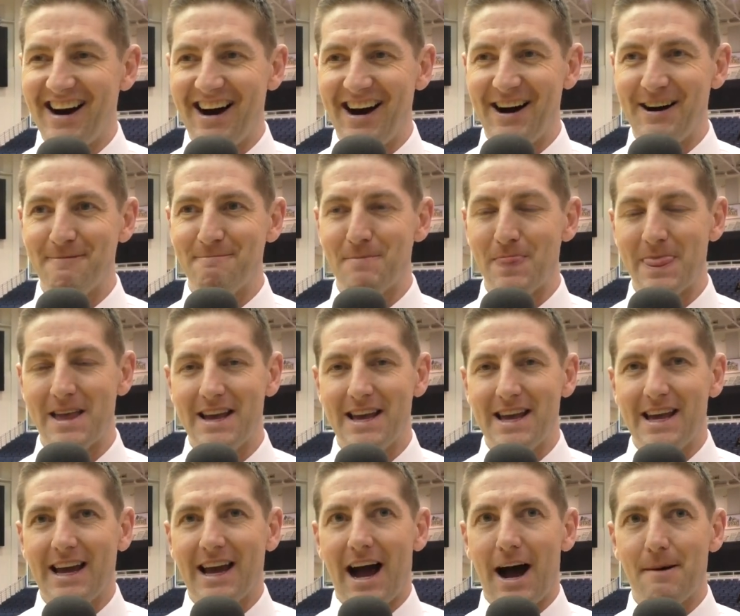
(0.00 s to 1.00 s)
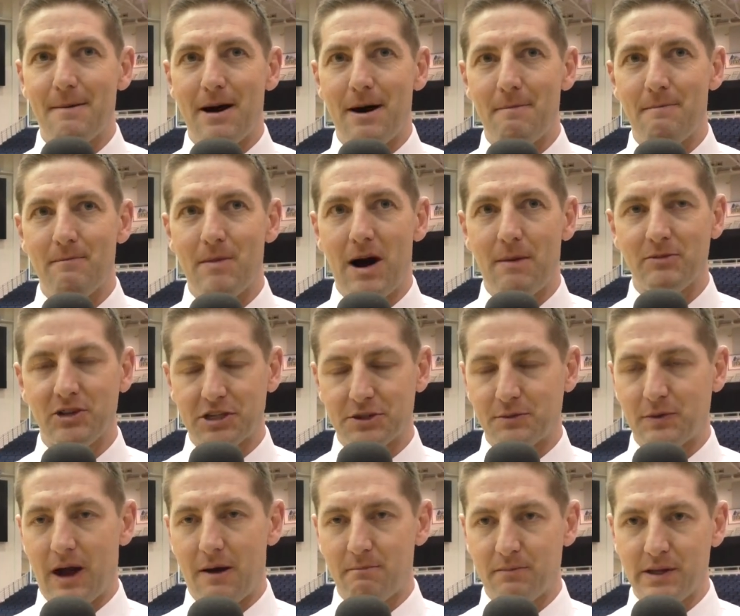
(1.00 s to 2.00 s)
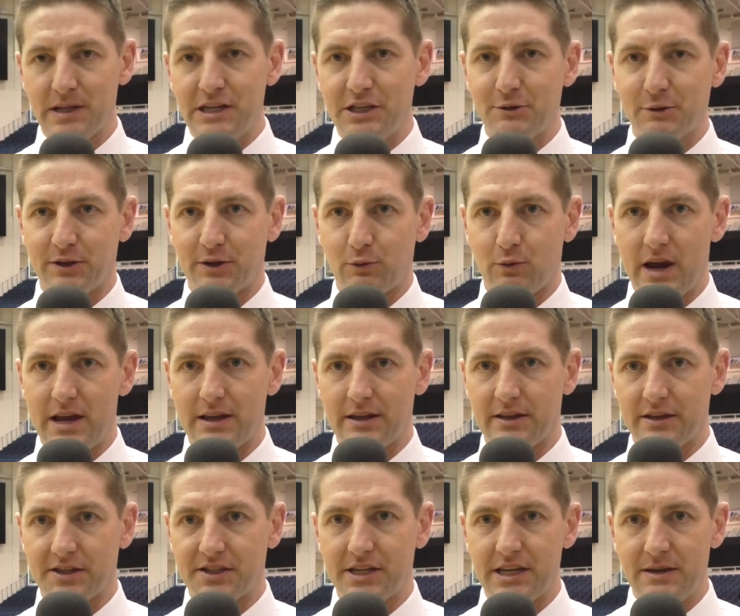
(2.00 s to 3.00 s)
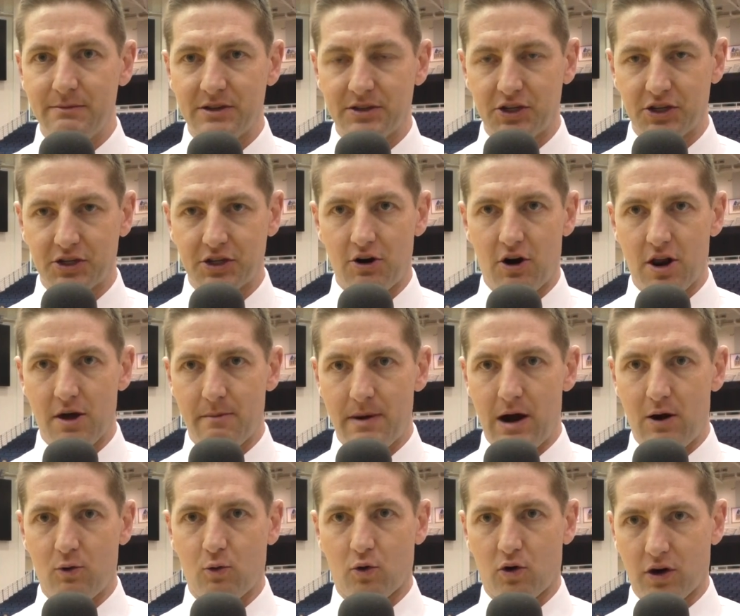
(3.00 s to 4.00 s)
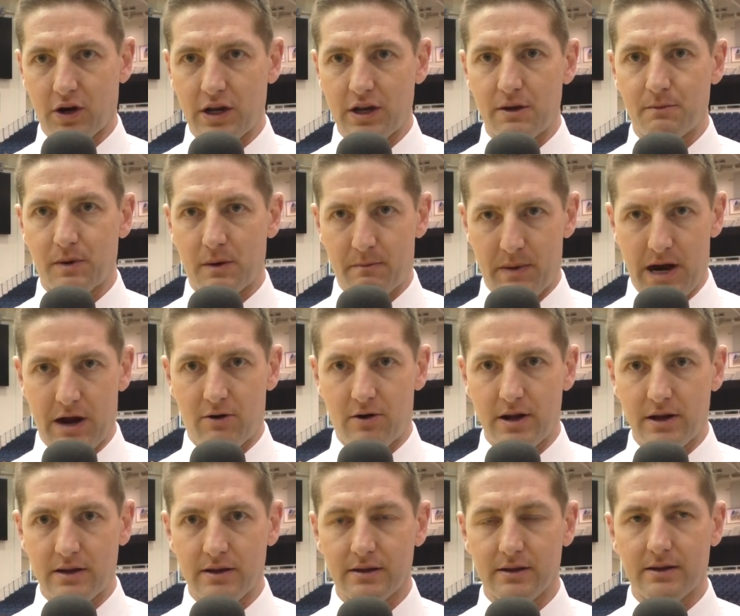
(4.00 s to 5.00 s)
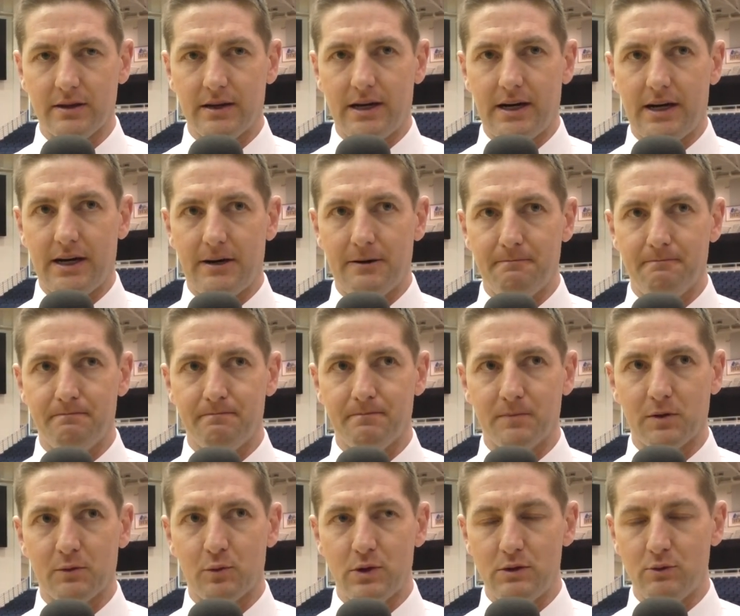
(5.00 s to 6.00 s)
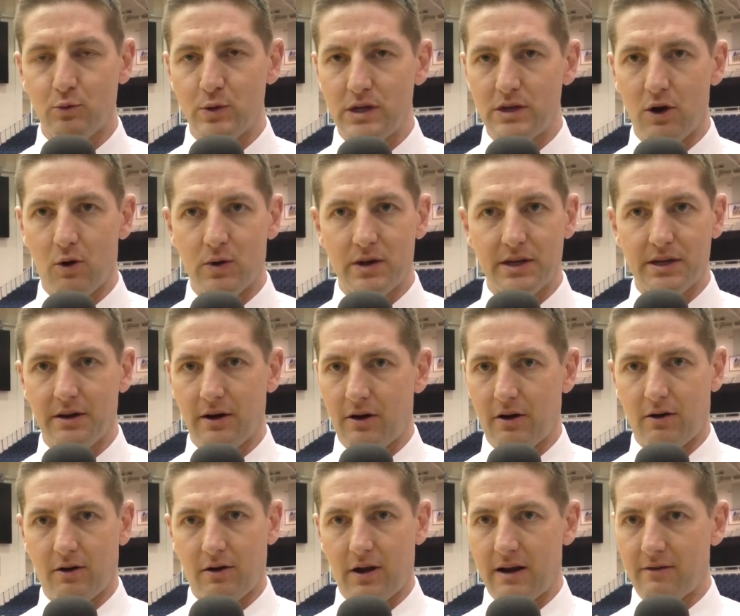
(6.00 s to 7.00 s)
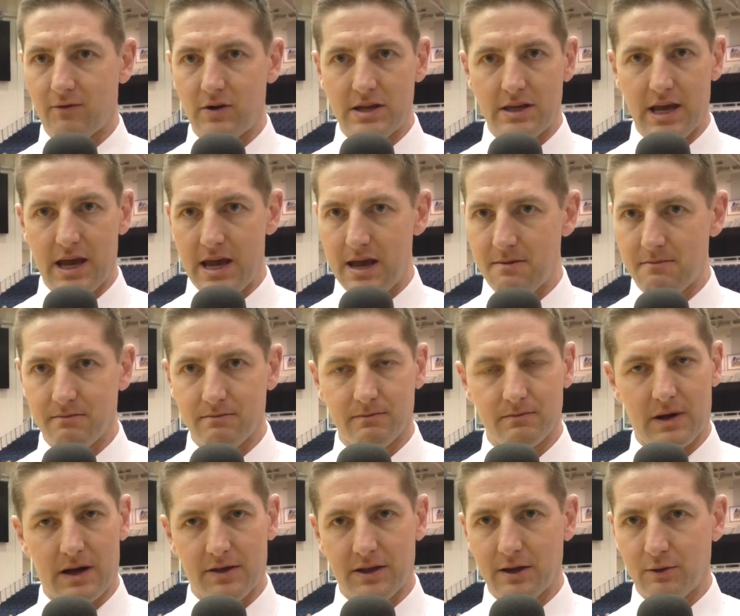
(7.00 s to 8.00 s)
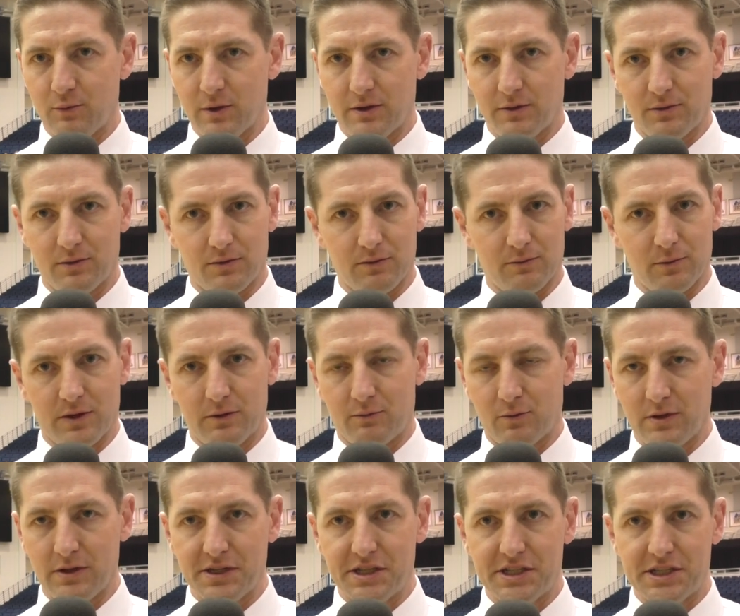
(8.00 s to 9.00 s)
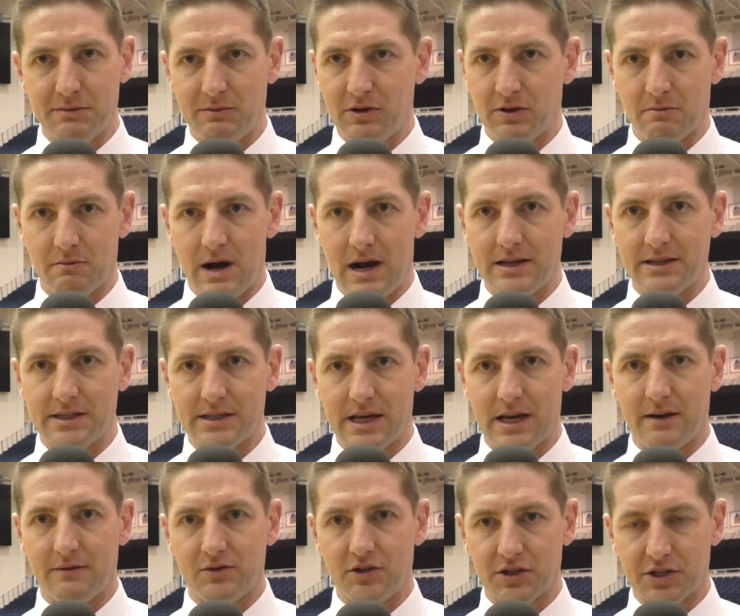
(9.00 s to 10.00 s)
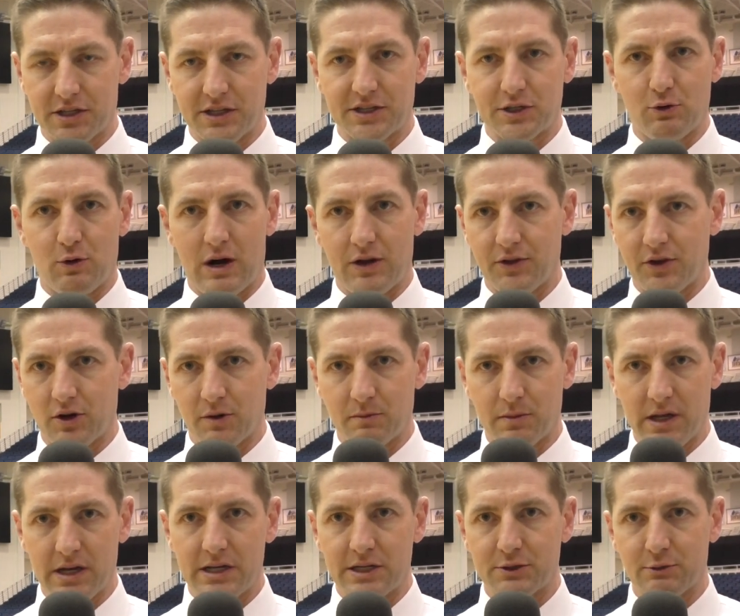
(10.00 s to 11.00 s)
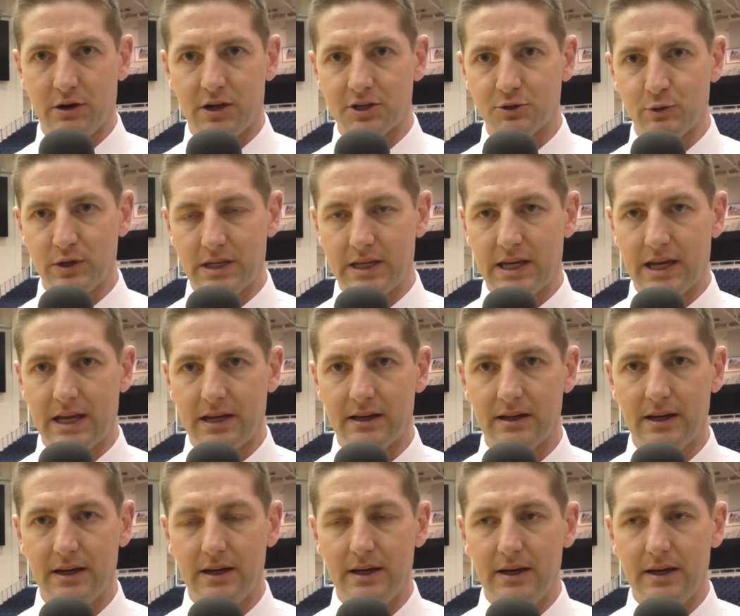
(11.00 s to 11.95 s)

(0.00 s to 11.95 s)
um, I, am I'm, I'm just I'm pleased with the way that this team has just gone about working and preparing. Um, we, we go into our, every game I think with the, with a really similar mindset of just let's go out there and play as well as we can.